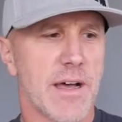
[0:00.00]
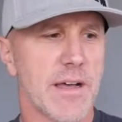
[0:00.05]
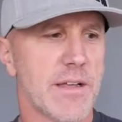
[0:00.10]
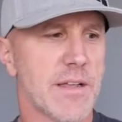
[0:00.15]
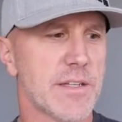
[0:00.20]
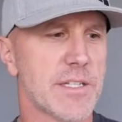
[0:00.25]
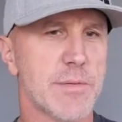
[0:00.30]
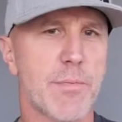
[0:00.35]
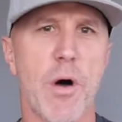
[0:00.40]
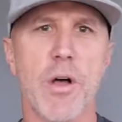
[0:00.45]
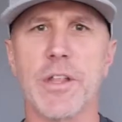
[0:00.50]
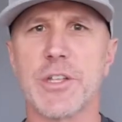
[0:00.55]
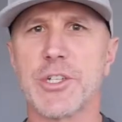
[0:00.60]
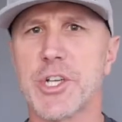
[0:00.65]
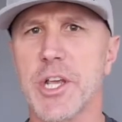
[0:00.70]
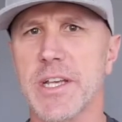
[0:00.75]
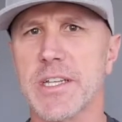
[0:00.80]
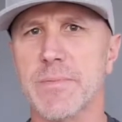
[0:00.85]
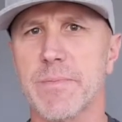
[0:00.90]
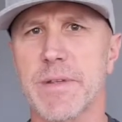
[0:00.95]
small
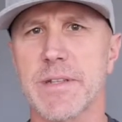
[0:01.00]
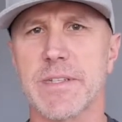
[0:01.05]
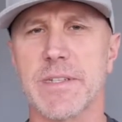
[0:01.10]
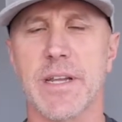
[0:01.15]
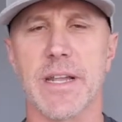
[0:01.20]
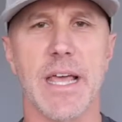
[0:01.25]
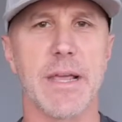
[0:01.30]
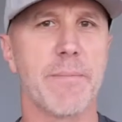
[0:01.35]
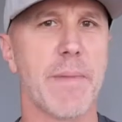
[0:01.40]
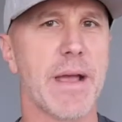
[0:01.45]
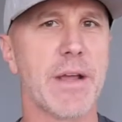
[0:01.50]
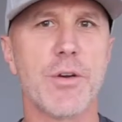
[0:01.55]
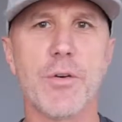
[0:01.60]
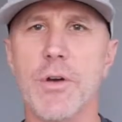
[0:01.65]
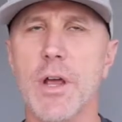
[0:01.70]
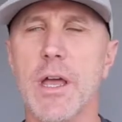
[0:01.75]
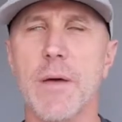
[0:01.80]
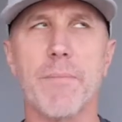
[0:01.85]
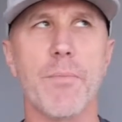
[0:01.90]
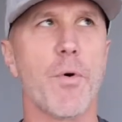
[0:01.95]
adjustments to like my
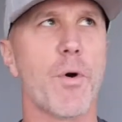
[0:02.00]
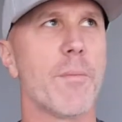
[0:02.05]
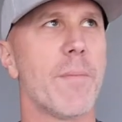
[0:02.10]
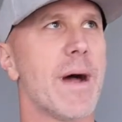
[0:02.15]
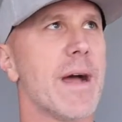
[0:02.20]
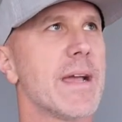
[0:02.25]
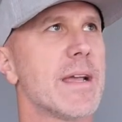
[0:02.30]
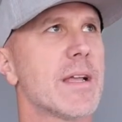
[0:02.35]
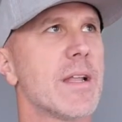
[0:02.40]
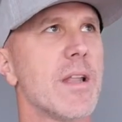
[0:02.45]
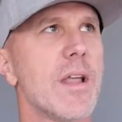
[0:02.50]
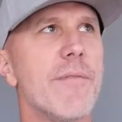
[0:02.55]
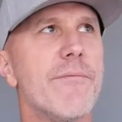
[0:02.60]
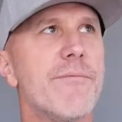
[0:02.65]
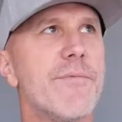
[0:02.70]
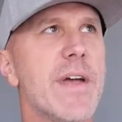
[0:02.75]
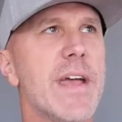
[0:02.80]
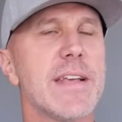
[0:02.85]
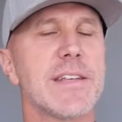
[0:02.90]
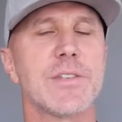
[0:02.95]
grip or my
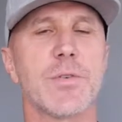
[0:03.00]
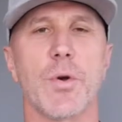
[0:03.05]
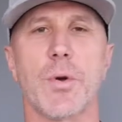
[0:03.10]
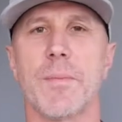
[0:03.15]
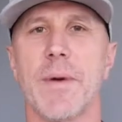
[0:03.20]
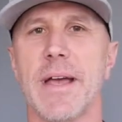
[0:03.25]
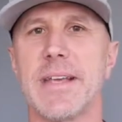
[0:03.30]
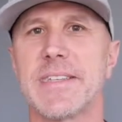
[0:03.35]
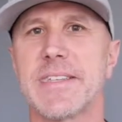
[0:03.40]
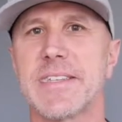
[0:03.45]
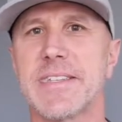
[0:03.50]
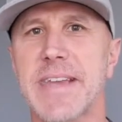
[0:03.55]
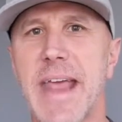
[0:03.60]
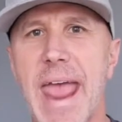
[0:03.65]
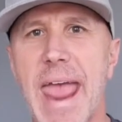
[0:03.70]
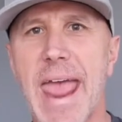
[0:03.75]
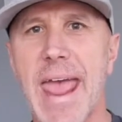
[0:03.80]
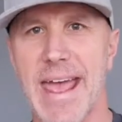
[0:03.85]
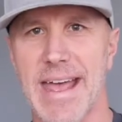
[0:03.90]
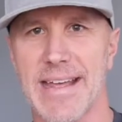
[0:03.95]
club face or my
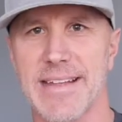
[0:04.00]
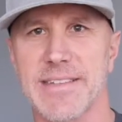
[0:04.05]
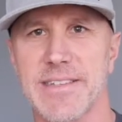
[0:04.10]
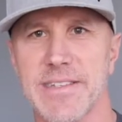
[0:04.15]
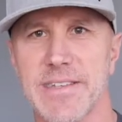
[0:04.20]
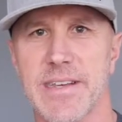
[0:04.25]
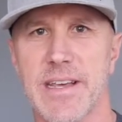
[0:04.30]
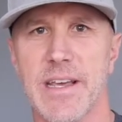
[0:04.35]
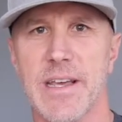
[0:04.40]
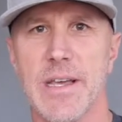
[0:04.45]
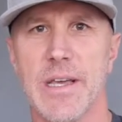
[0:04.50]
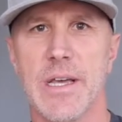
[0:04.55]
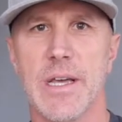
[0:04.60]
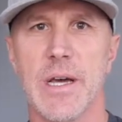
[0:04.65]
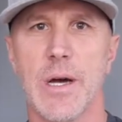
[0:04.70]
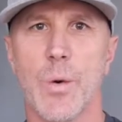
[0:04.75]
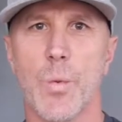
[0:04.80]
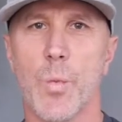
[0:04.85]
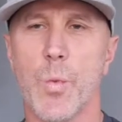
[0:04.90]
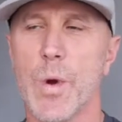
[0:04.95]
stance,
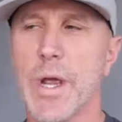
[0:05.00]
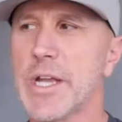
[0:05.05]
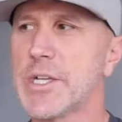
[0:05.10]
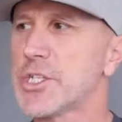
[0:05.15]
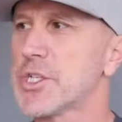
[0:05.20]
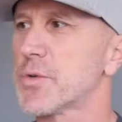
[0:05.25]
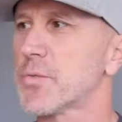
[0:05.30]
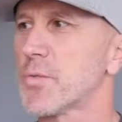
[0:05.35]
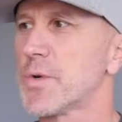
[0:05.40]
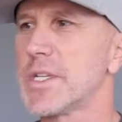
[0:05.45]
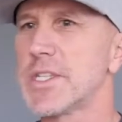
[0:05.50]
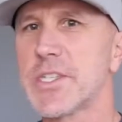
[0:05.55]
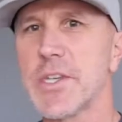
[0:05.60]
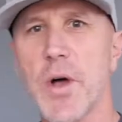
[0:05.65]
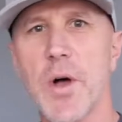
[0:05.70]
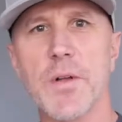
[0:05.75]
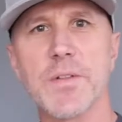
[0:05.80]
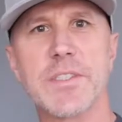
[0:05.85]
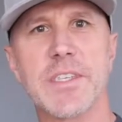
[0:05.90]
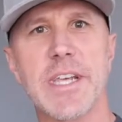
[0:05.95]
which
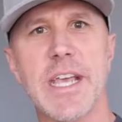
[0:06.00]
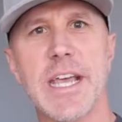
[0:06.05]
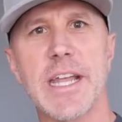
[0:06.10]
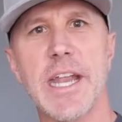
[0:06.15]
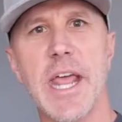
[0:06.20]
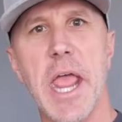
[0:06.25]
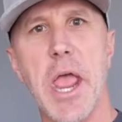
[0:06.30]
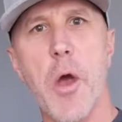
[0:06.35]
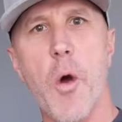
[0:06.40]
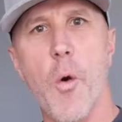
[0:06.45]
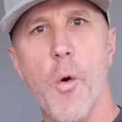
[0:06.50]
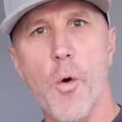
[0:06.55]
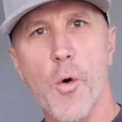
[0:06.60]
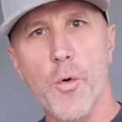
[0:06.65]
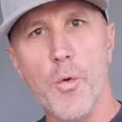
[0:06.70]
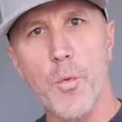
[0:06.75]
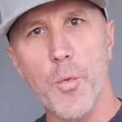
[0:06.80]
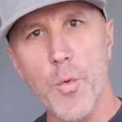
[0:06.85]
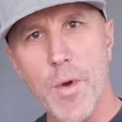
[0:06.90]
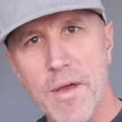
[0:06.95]
results in a
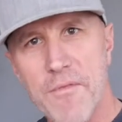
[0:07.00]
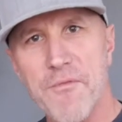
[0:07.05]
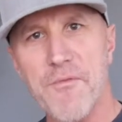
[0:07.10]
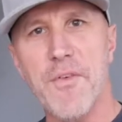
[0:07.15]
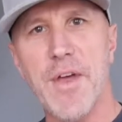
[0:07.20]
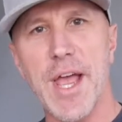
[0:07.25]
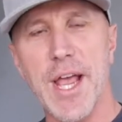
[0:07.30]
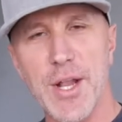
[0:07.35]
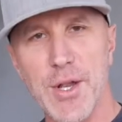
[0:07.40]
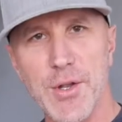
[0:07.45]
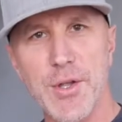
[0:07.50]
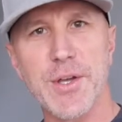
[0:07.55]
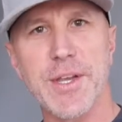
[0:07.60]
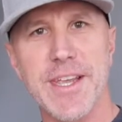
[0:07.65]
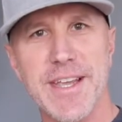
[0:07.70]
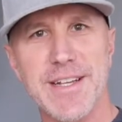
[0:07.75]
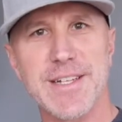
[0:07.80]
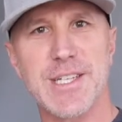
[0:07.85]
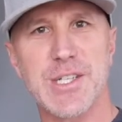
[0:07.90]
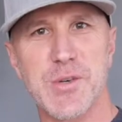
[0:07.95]
horrific
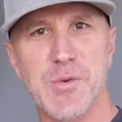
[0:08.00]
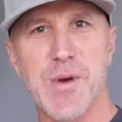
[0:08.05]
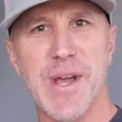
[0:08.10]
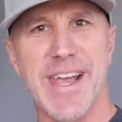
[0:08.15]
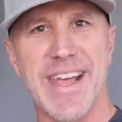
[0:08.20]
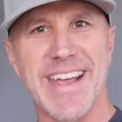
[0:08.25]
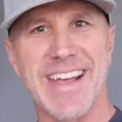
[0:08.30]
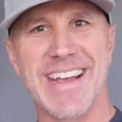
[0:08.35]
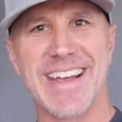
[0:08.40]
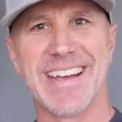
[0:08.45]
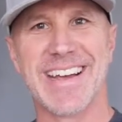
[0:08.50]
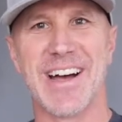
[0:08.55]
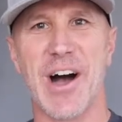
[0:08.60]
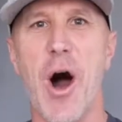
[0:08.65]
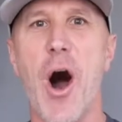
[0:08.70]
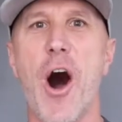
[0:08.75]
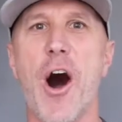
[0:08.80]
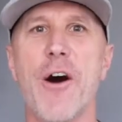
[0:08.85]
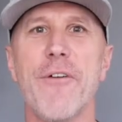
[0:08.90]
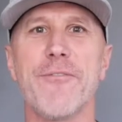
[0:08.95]
looking swing,
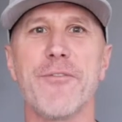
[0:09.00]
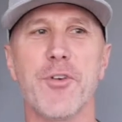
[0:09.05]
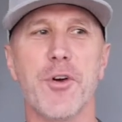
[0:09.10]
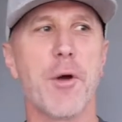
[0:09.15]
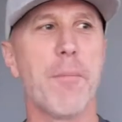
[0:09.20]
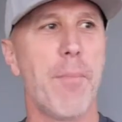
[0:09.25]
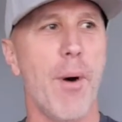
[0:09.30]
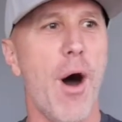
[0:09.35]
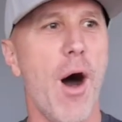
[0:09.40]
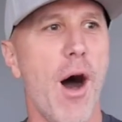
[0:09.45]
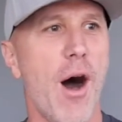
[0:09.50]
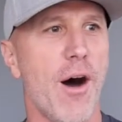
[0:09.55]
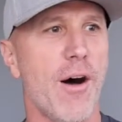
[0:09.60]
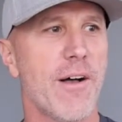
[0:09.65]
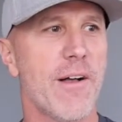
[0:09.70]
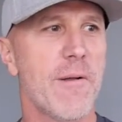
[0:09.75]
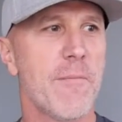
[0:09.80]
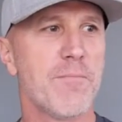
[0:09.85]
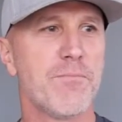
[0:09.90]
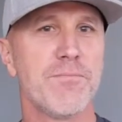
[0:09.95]
all for a
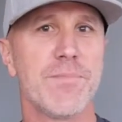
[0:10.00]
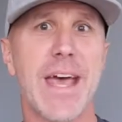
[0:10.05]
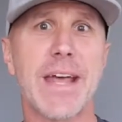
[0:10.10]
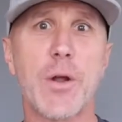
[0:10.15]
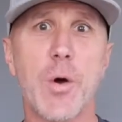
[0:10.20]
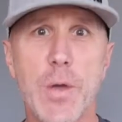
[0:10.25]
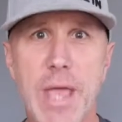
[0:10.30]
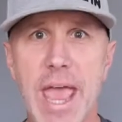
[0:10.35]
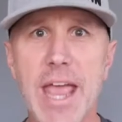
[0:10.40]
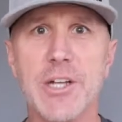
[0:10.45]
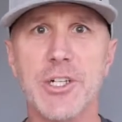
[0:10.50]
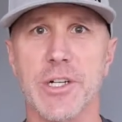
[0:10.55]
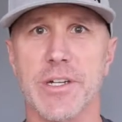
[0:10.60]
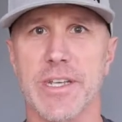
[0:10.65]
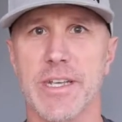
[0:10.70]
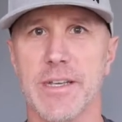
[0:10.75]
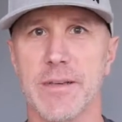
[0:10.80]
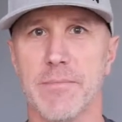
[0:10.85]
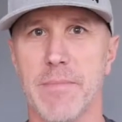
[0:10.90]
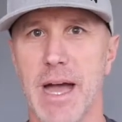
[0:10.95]
ball that
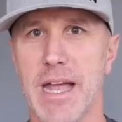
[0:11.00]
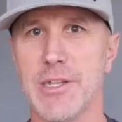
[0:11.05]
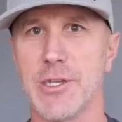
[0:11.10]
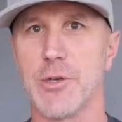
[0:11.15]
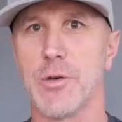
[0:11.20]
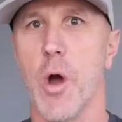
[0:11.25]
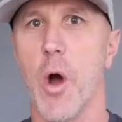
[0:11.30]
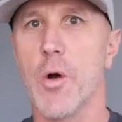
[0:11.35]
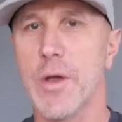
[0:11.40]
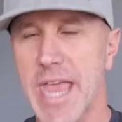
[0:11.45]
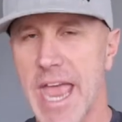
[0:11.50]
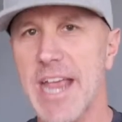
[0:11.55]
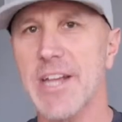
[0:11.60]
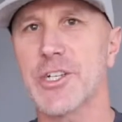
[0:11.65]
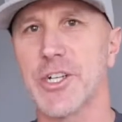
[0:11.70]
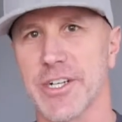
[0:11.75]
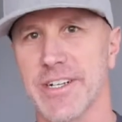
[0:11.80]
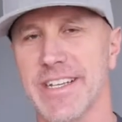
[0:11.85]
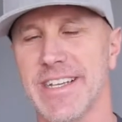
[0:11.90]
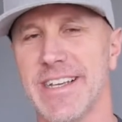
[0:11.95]
occasionally, mind you,
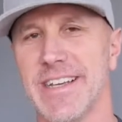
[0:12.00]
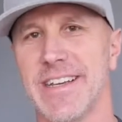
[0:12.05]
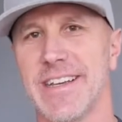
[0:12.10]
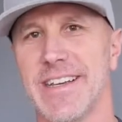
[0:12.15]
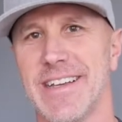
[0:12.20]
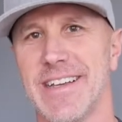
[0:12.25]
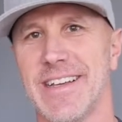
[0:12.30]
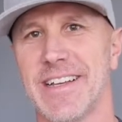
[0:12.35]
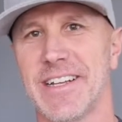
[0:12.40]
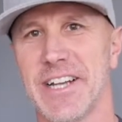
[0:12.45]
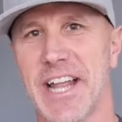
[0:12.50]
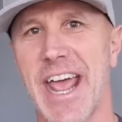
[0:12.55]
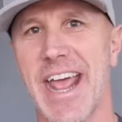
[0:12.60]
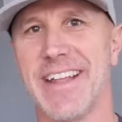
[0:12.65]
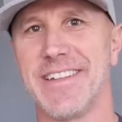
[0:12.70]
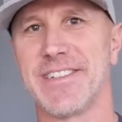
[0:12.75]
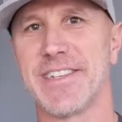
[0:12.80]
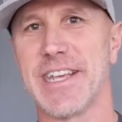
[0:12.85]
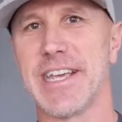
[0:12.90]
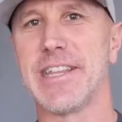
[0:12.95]
occasionally
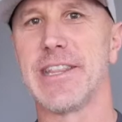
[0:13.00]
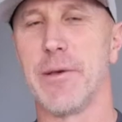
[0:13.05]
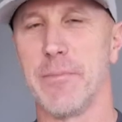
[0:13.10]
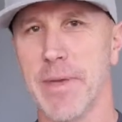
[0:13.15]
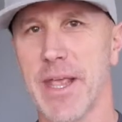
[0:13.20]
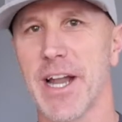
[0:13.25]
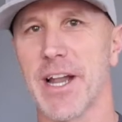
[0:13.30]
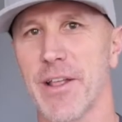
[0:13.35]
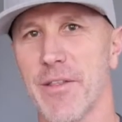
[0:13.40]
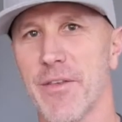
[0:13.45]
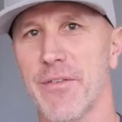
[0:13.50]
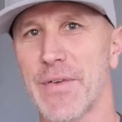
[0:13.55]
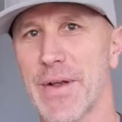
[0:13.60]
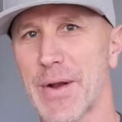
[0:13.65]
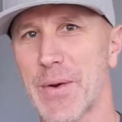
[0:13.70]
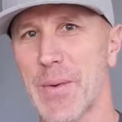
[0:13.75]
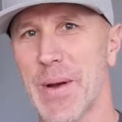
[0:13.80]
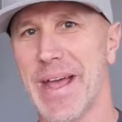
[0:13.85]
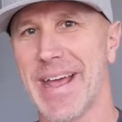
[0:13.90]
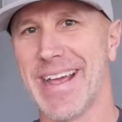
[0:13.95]
lands in the middle of the
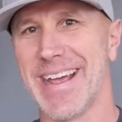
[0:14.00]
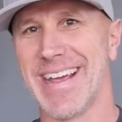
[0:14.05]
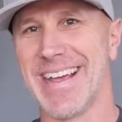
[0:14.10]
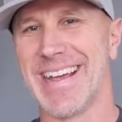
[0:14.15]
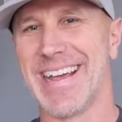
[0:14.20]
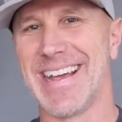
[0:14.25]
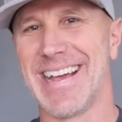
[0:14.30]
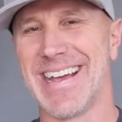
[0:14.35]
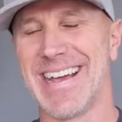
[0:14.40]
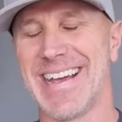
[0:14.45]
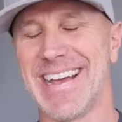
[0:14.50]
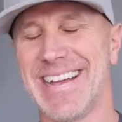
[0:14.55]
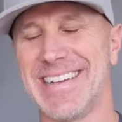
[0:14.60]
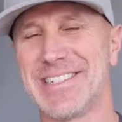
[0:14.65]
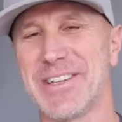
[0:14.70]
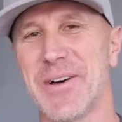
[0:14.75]
fairway.